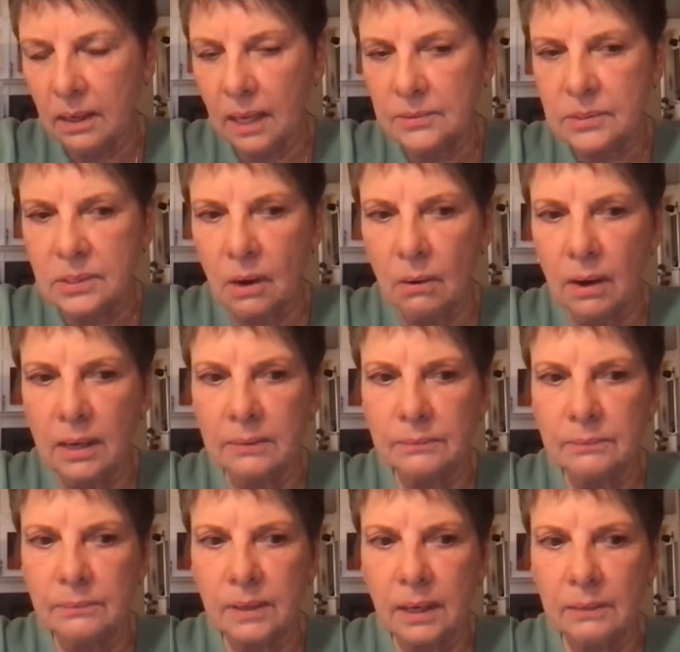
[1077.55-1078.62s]
And so
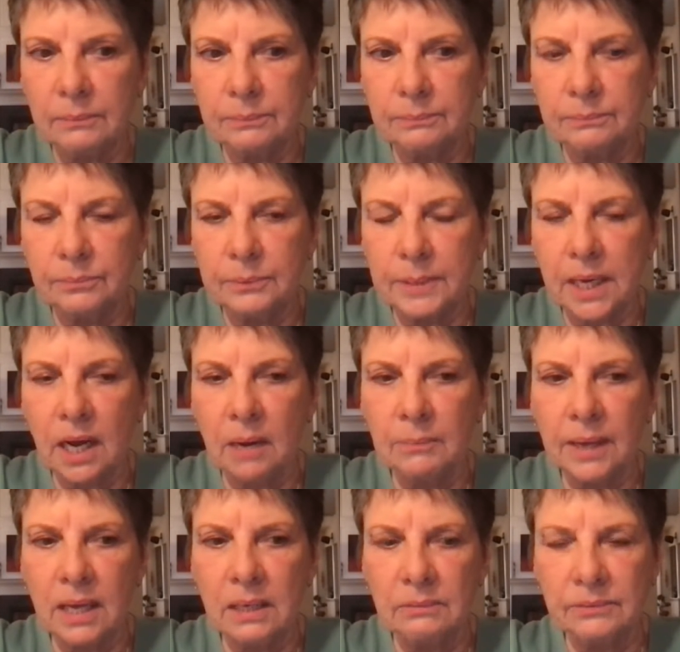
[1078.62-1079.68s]
I've become
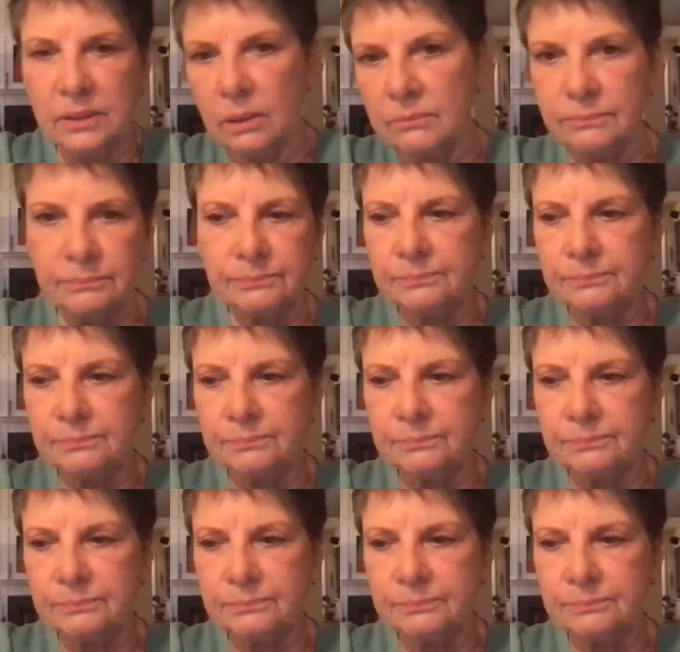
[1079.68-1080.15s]
kind of, I've